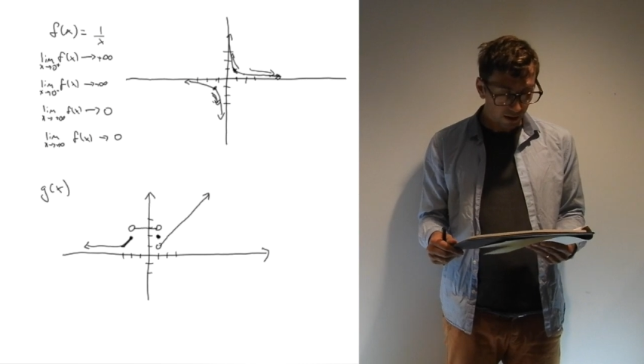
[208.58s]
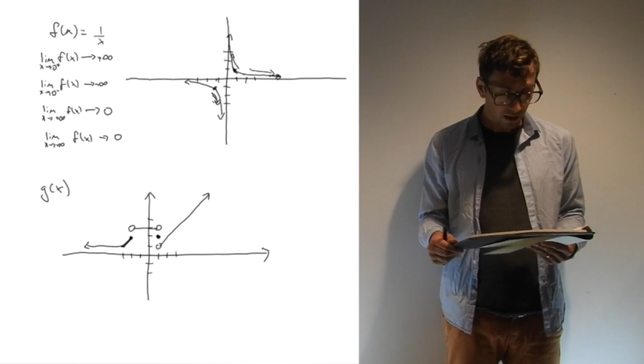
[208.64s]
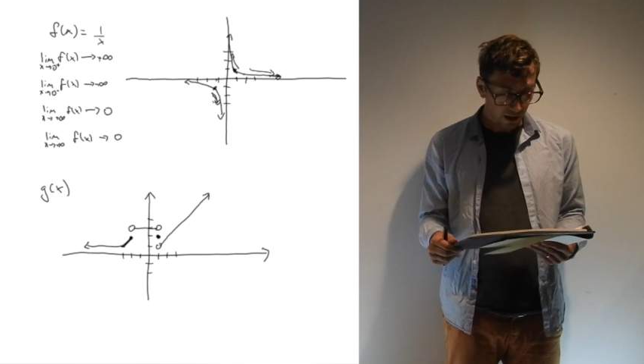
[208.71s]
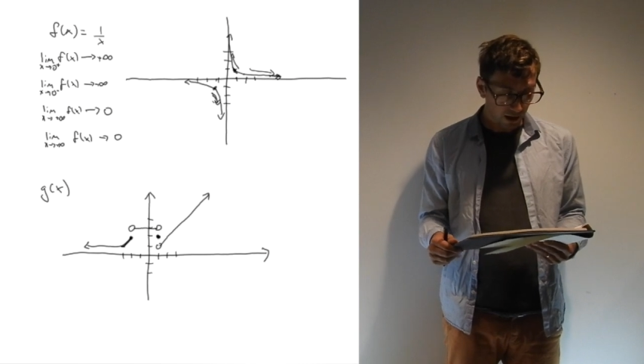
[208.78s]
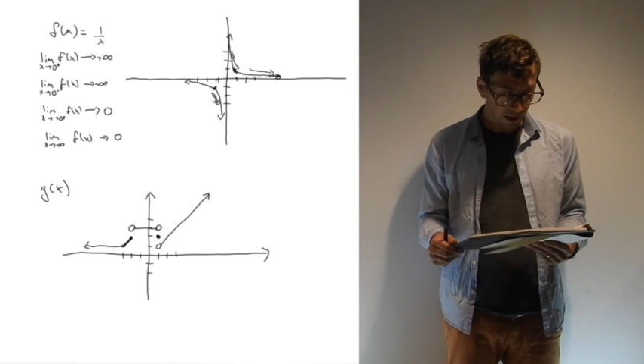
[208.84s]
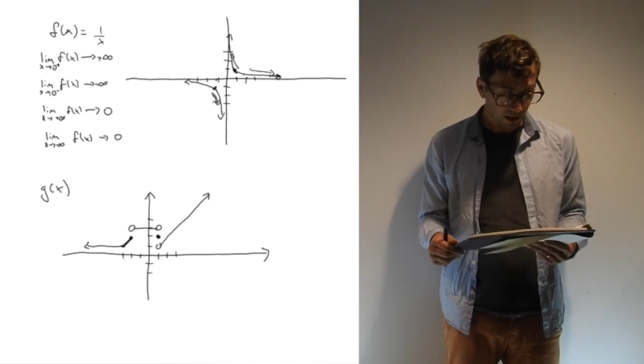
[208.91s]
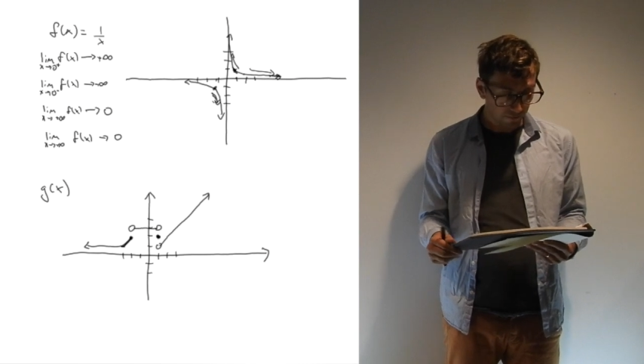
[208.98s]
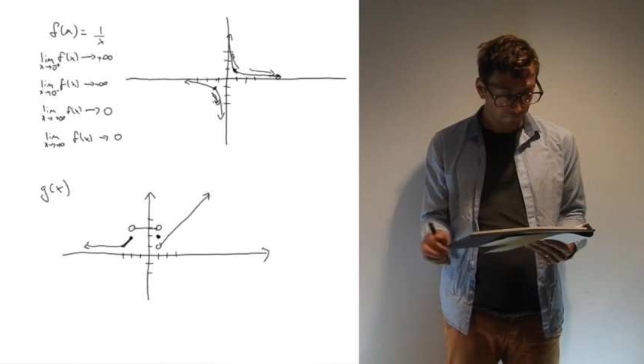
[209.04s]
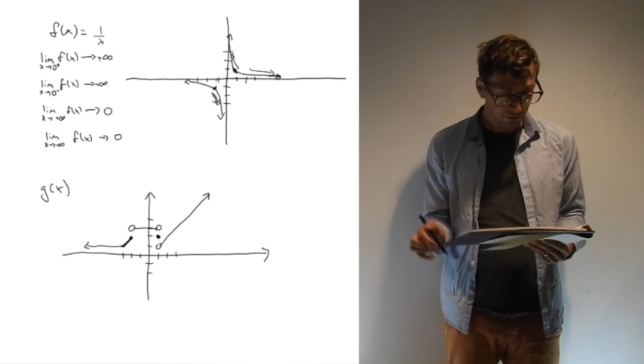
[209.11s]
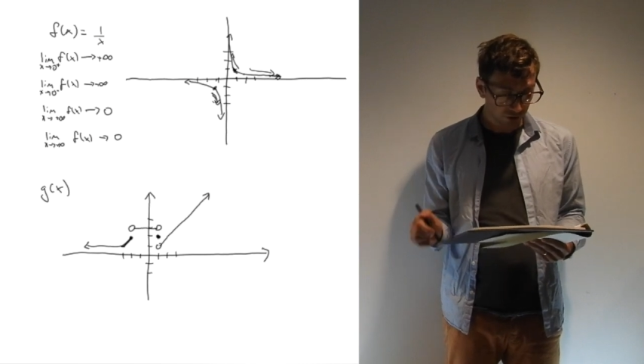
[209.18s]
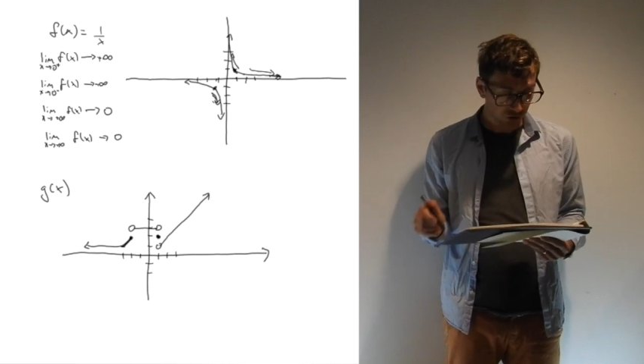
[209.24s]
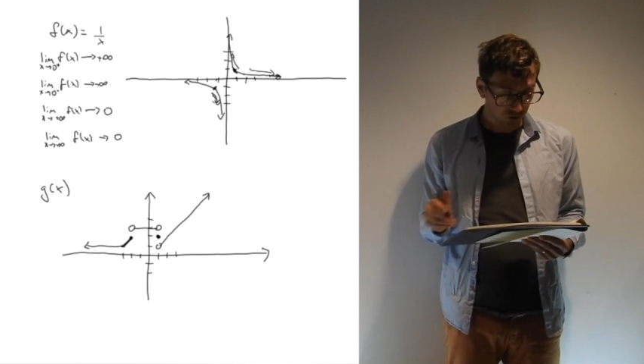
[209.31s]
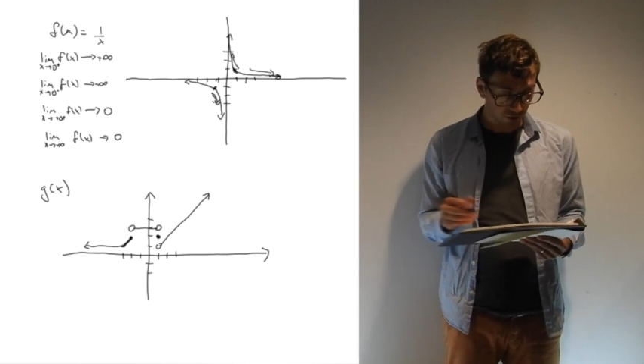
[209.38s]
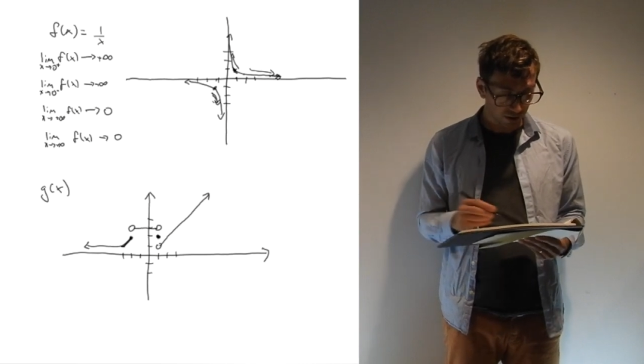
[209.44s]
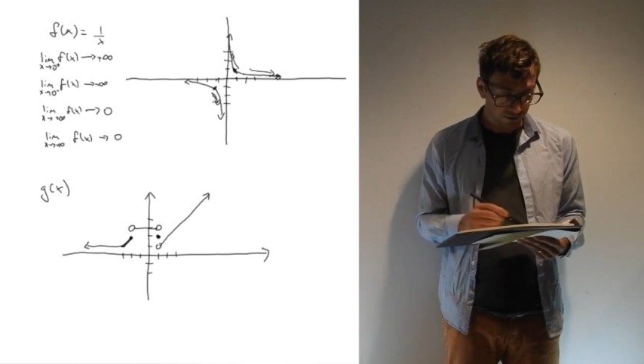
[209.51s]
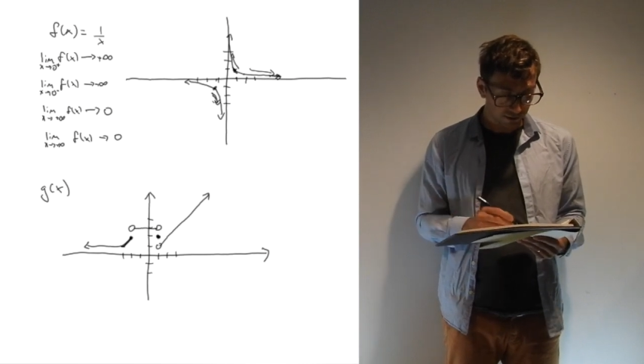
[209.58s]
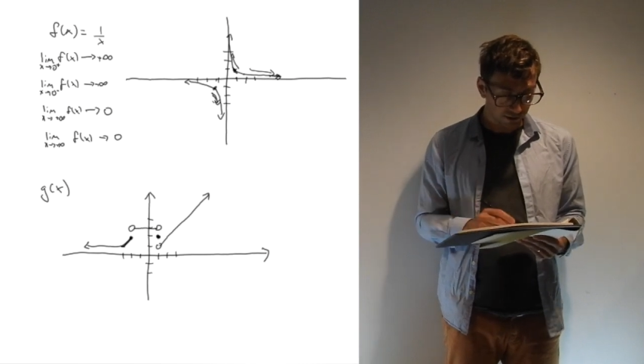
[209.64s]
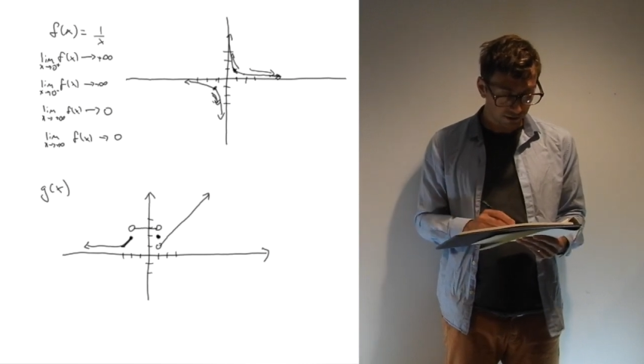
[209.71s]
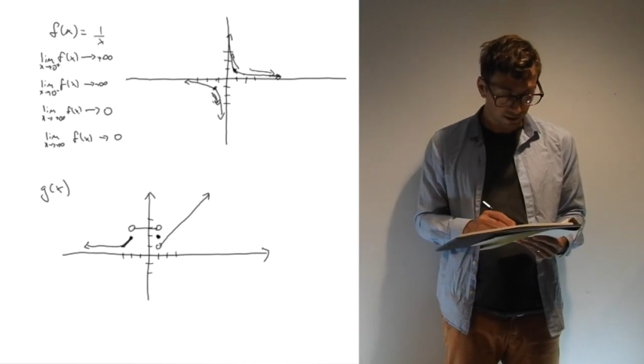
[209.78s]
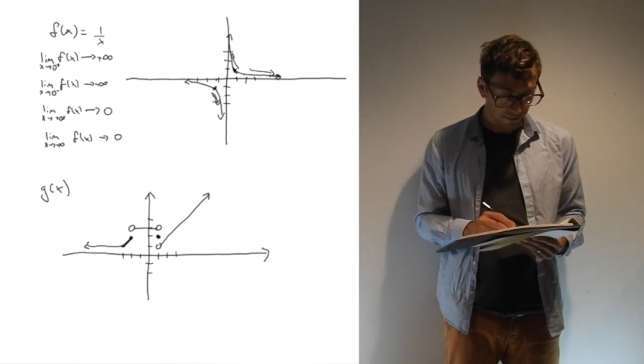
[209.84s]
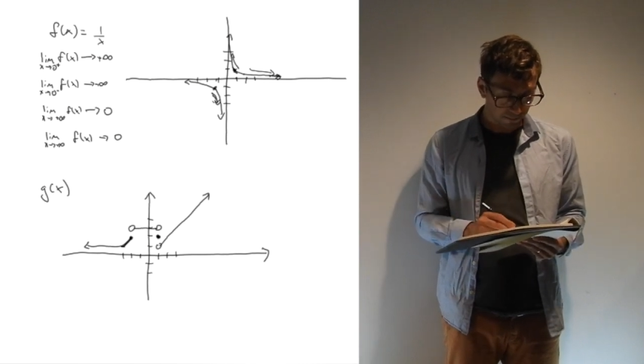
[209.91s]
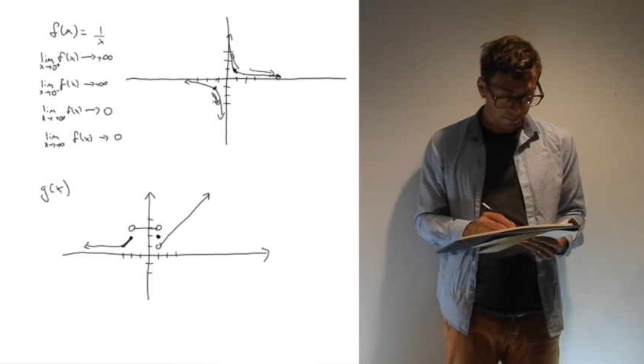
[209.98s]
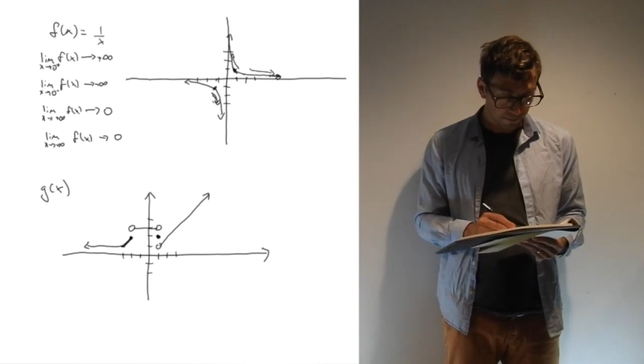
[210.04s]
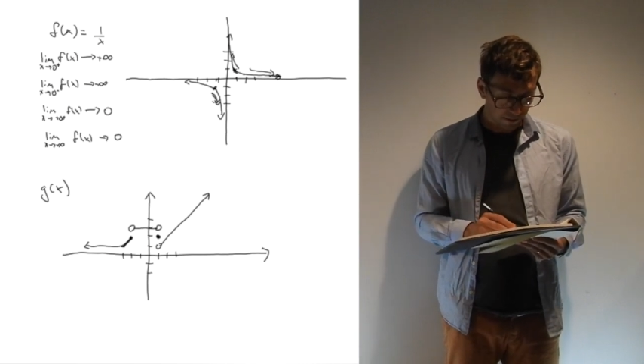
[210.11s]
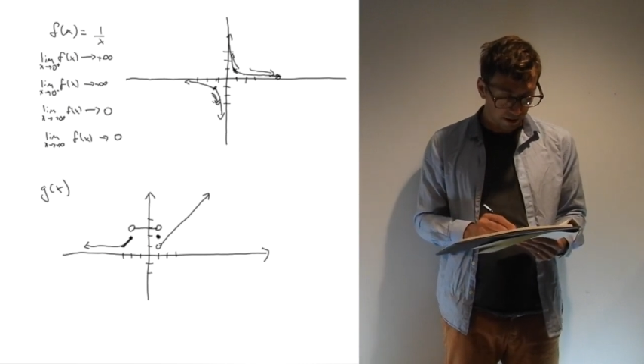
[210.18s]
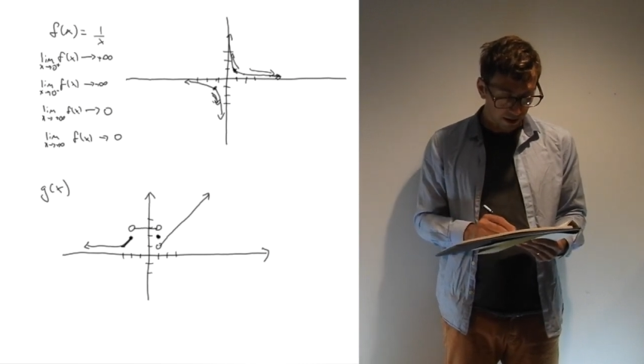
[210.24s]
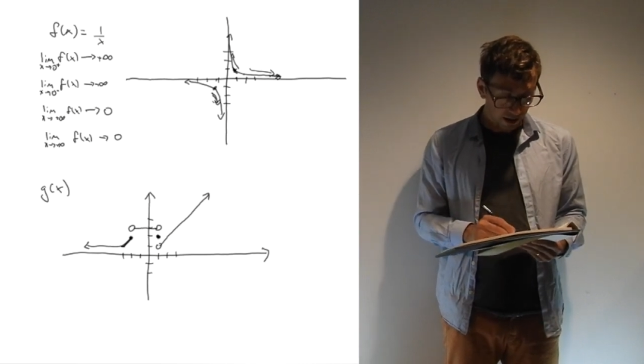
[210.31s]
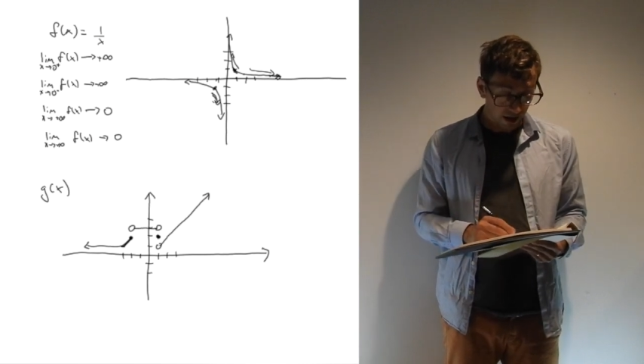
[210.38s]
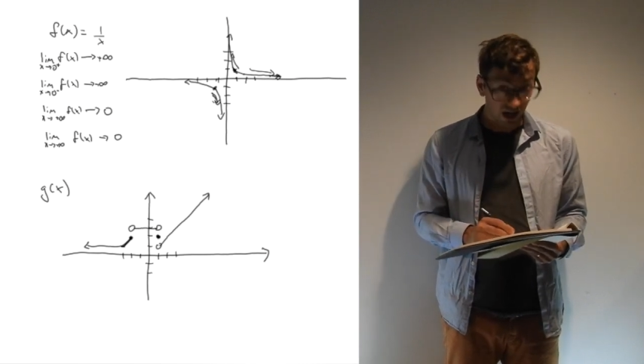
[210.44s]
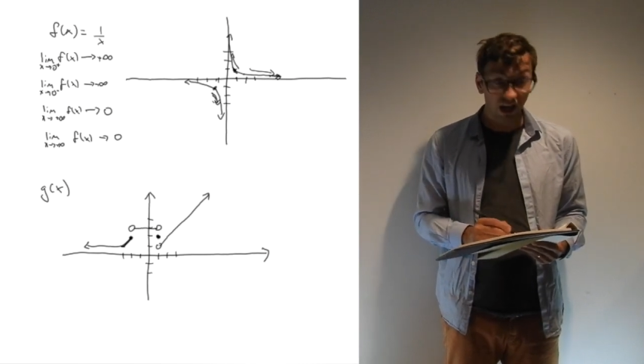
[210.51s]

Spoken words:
And I've just drawn some